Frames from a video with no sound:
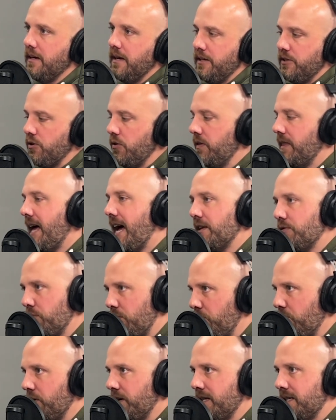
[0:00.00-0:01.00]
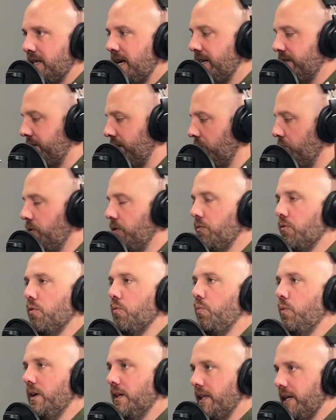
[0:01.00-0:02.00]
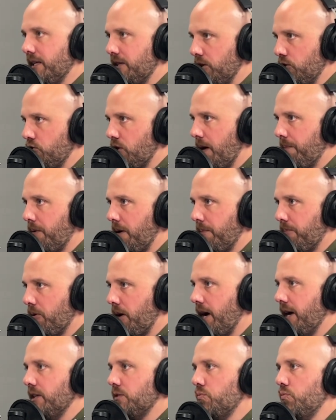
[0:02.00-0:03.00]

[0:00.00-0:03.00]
And so that's what we're assessing when we're willing to drop our price,